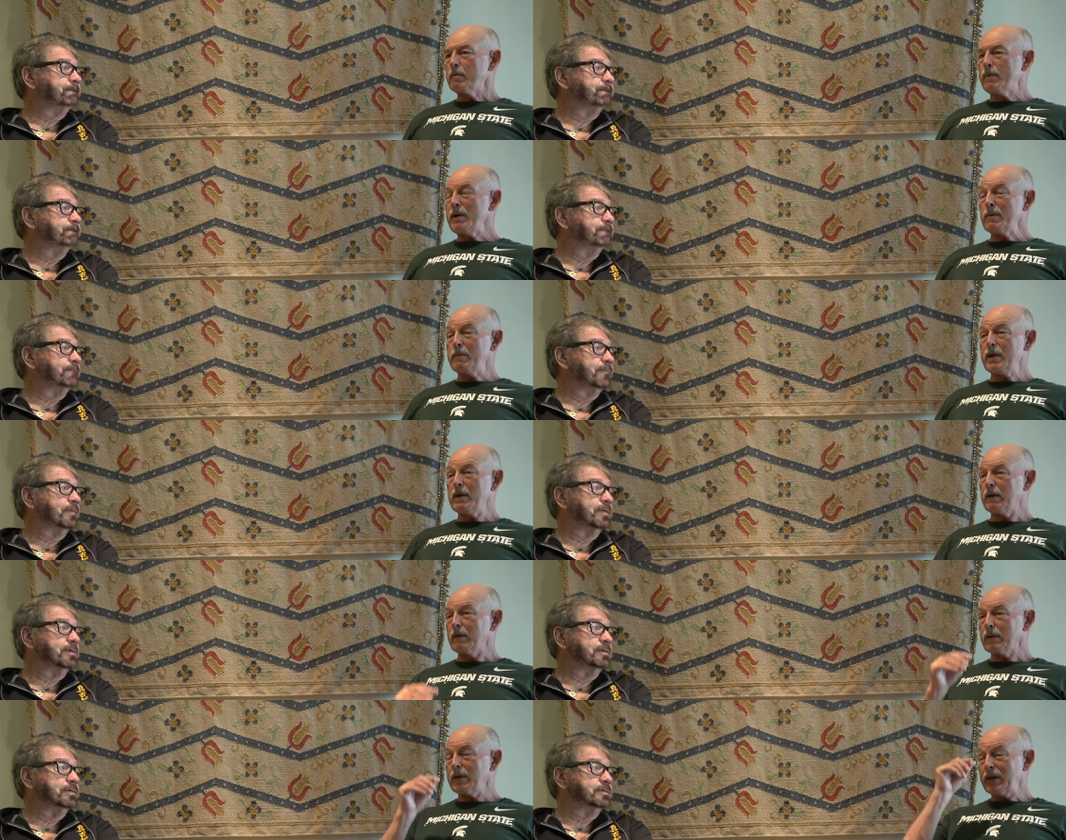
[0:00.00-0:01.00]
Speaker 1: Pete
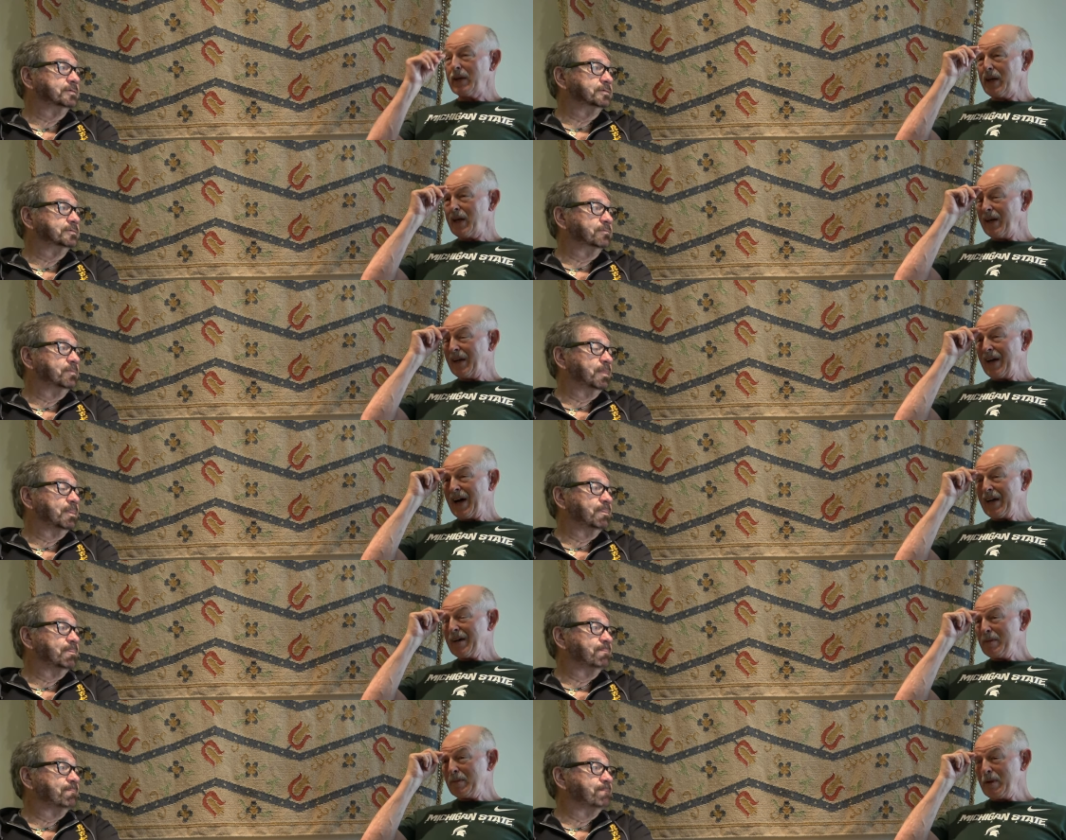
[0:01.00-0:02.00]
Rubino, I
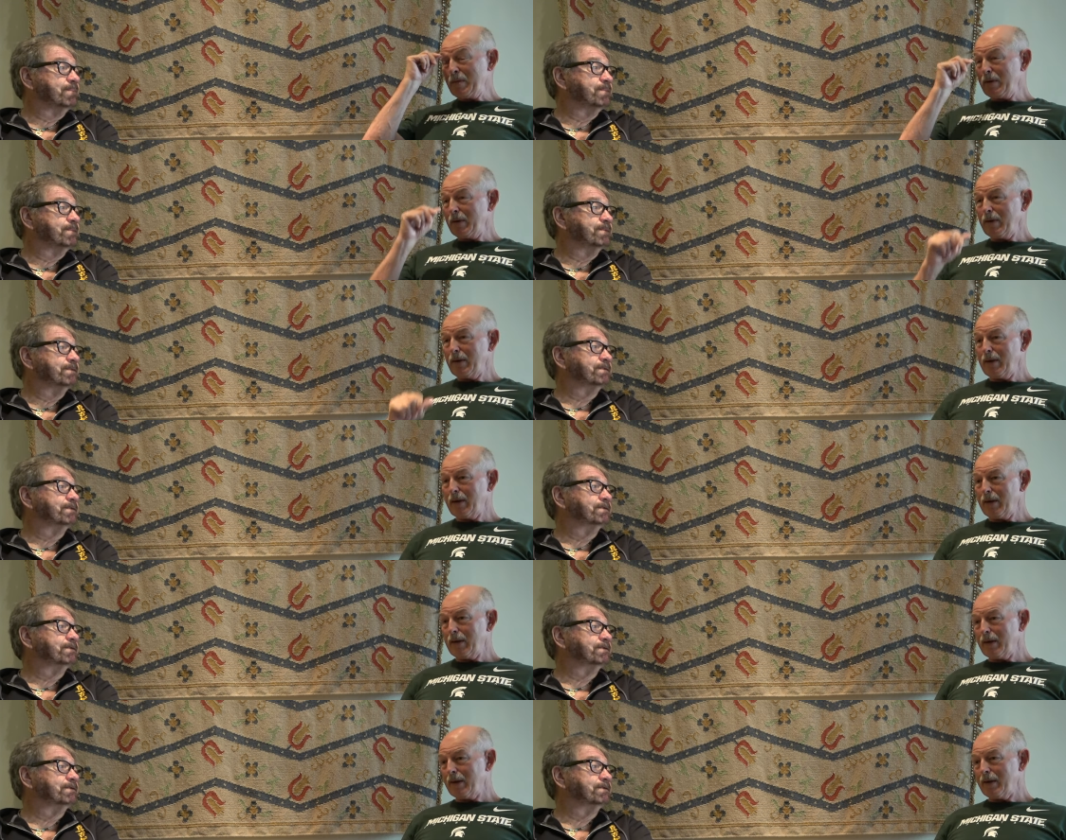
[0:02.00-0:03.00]
can remember
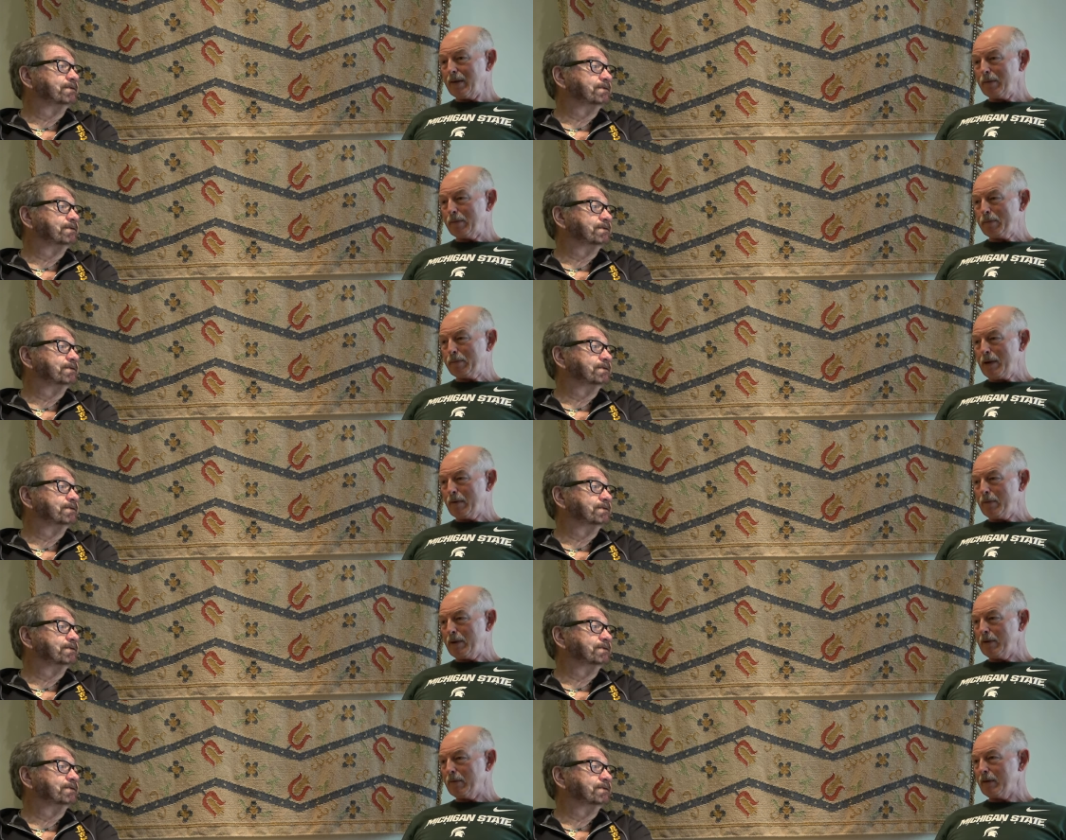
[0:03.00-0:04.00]
Pete
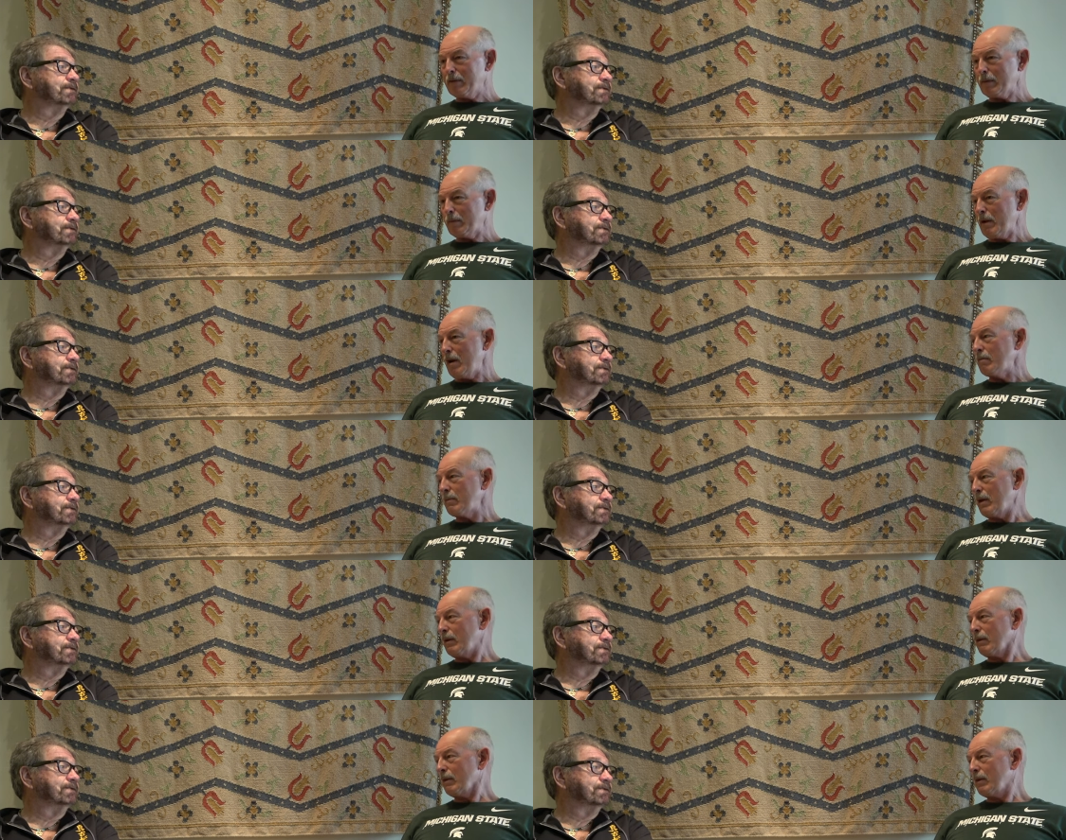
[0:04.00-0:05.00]
Rubino winning the brown
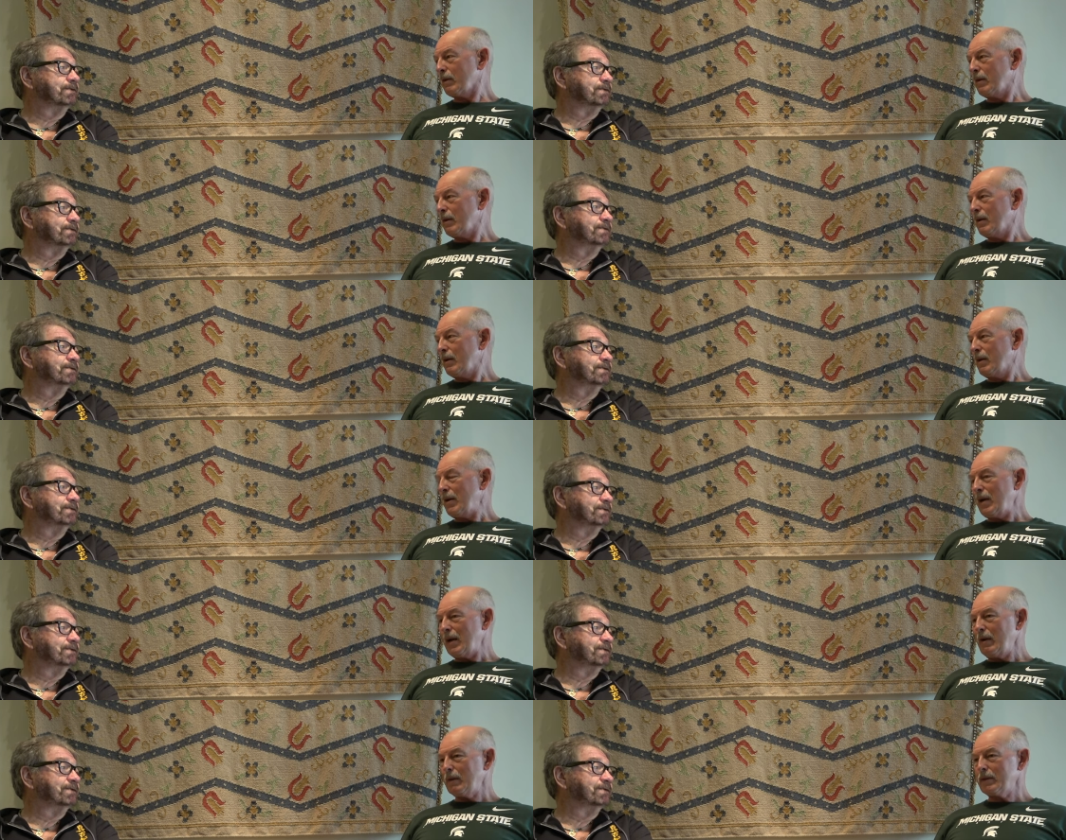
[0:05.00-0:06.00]
belt,
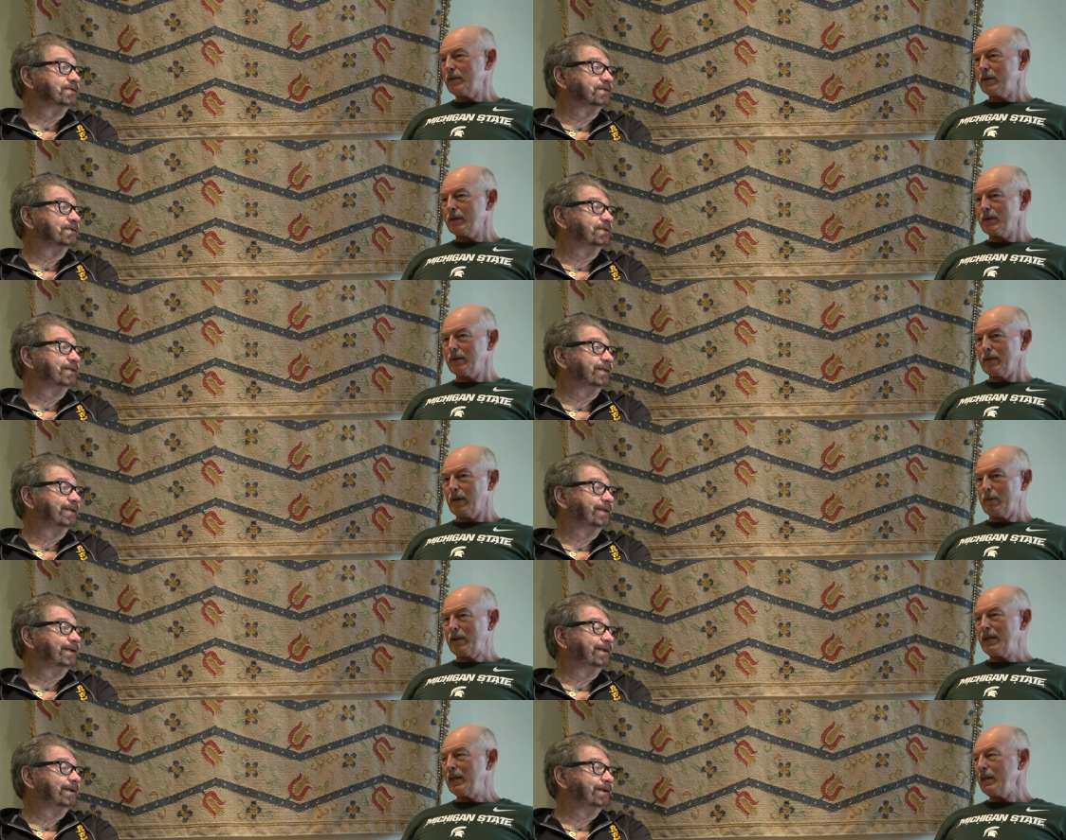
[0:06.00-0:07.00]
and I was just
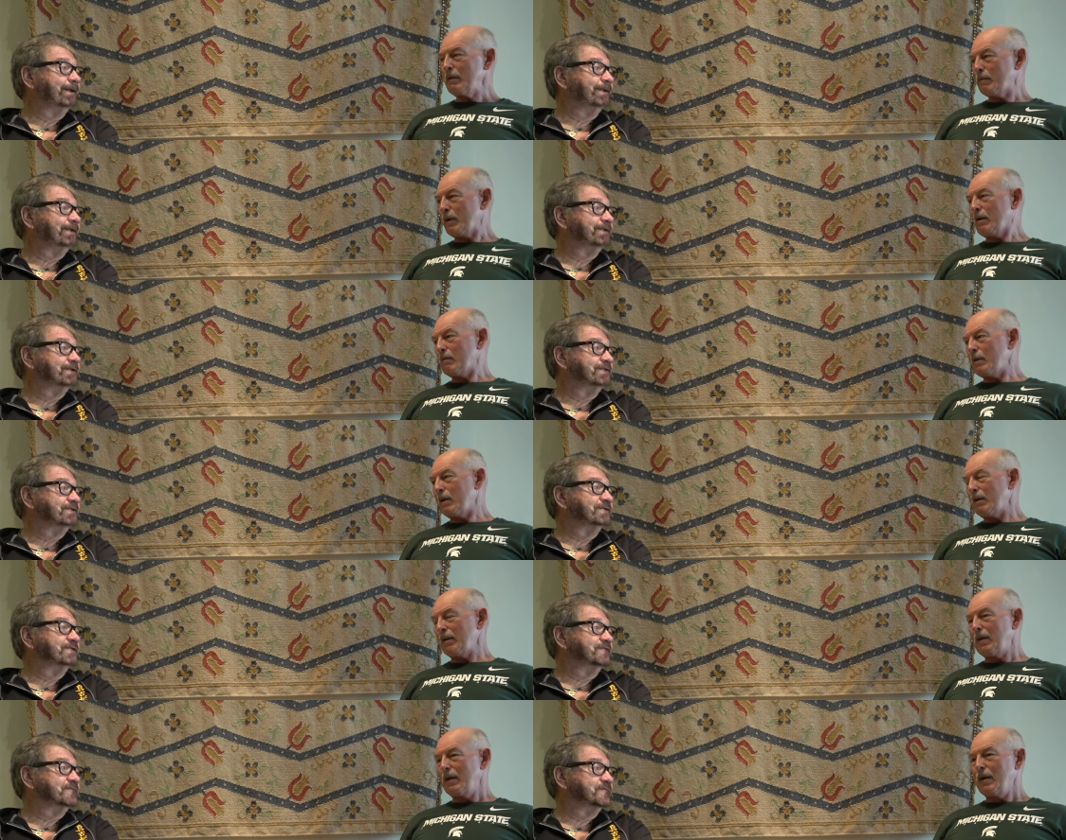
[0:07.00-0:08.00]
beginning brown belt,
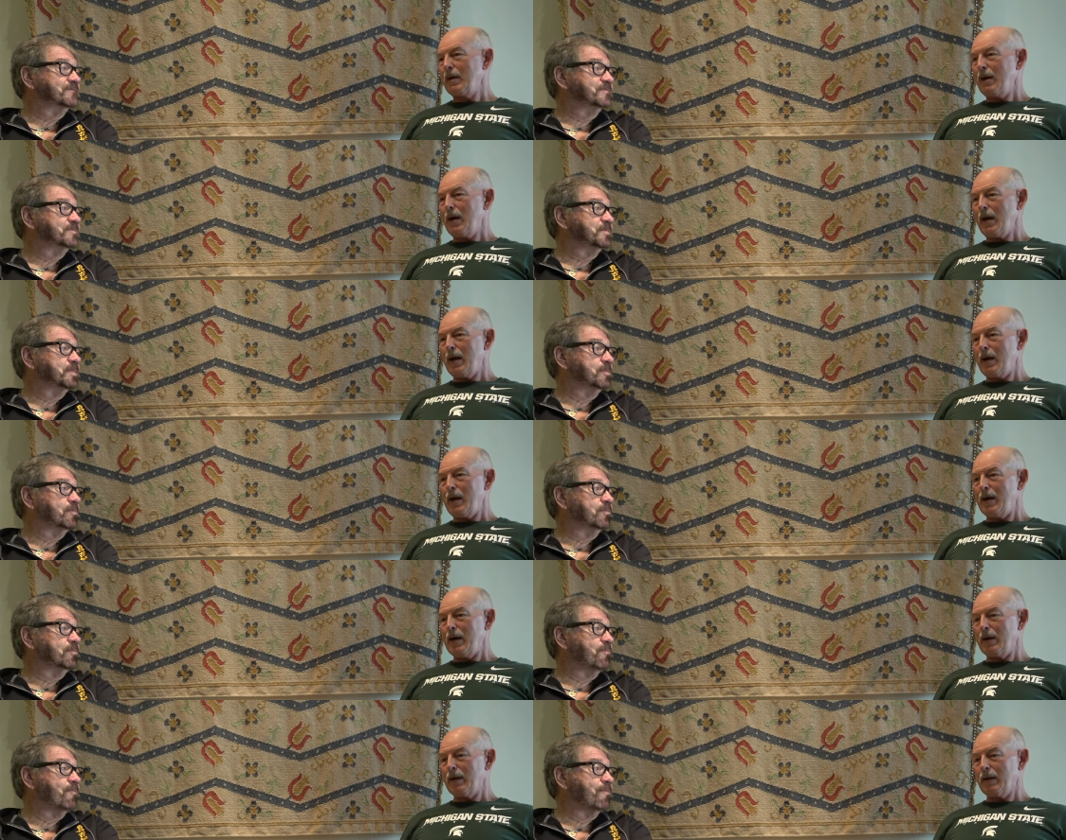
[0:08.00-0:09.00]

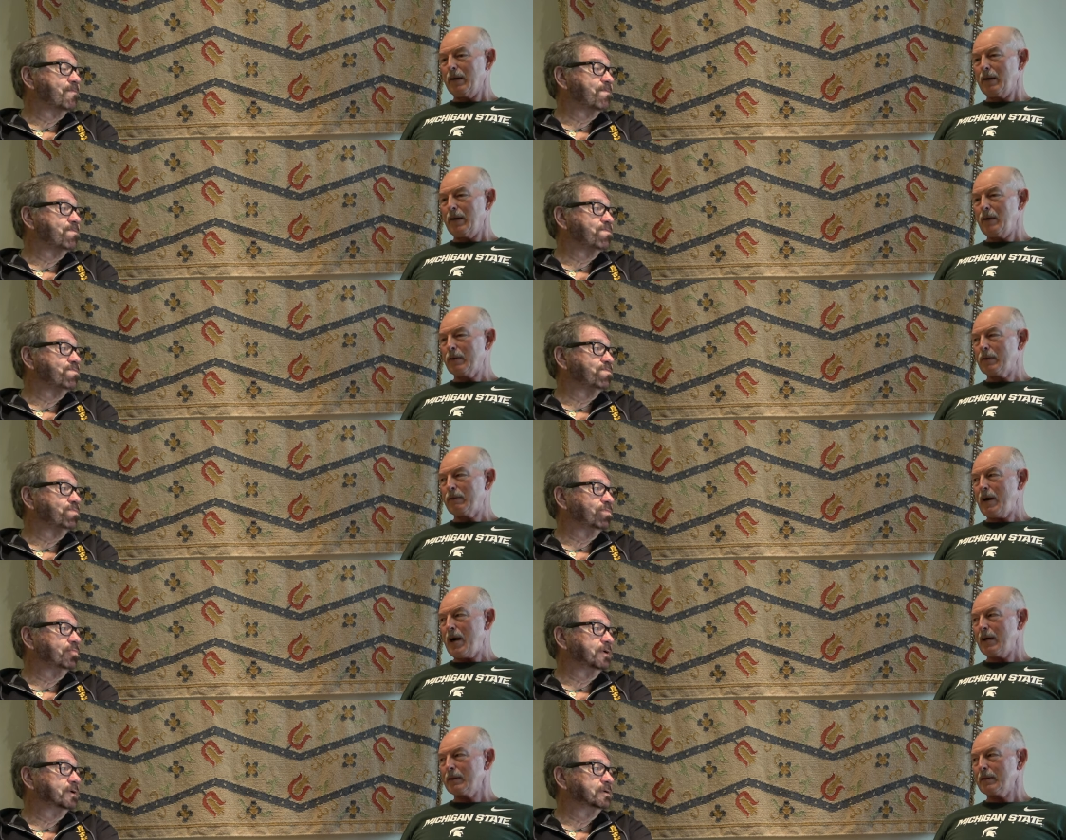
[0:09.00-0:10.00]
and he was
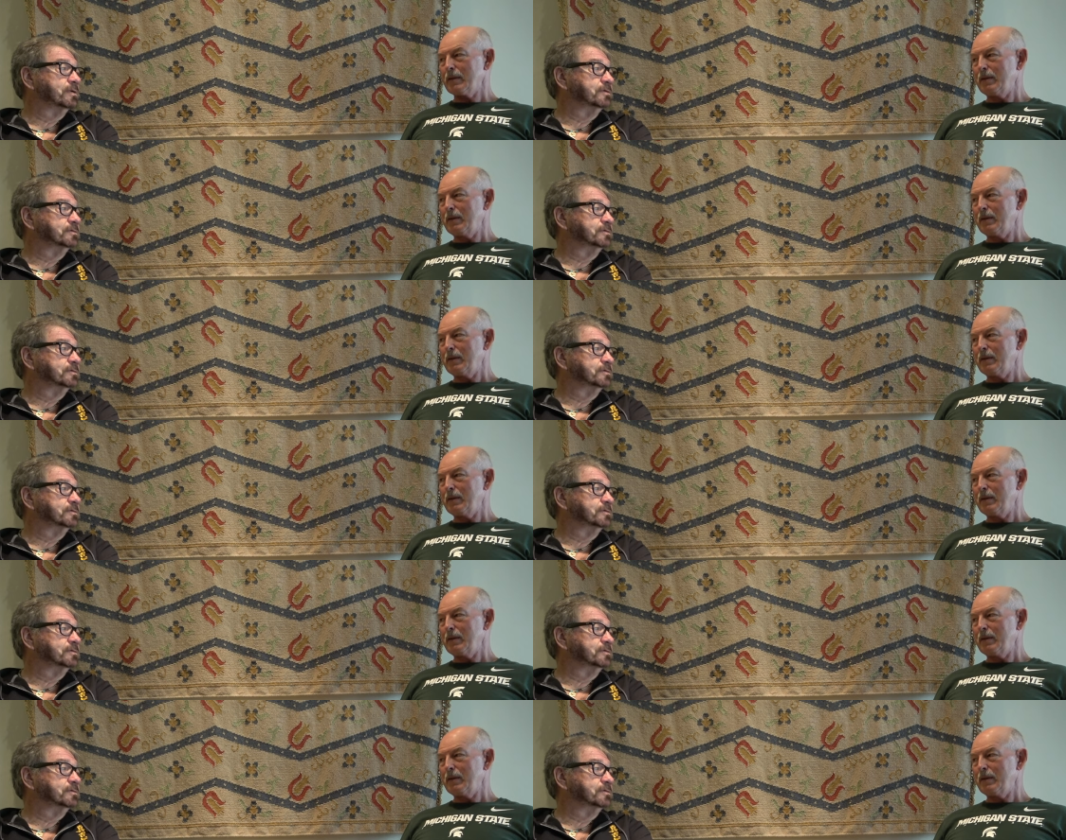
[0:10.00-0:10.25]
fast